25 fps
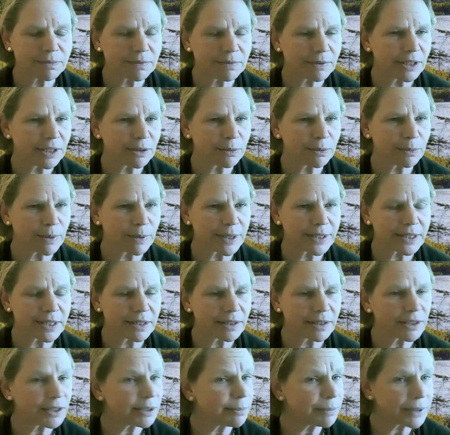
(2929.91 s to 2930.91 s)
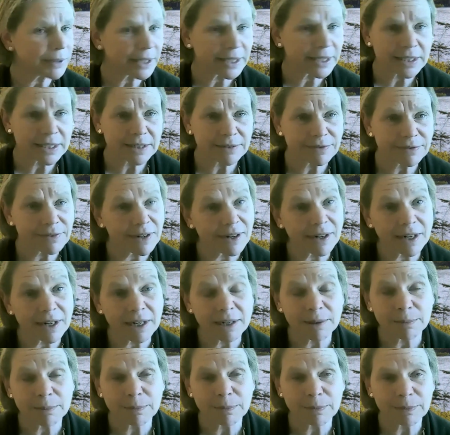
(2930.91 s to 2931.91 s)
You know, was it a good place to
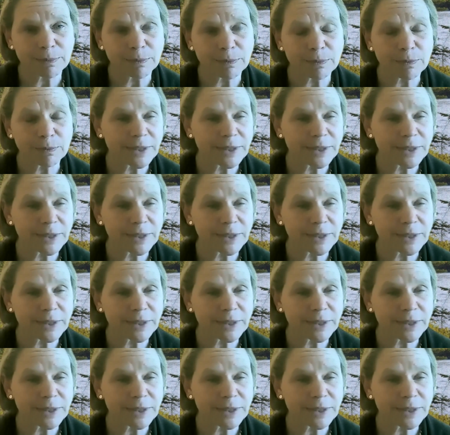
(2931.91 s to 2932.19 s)
farm?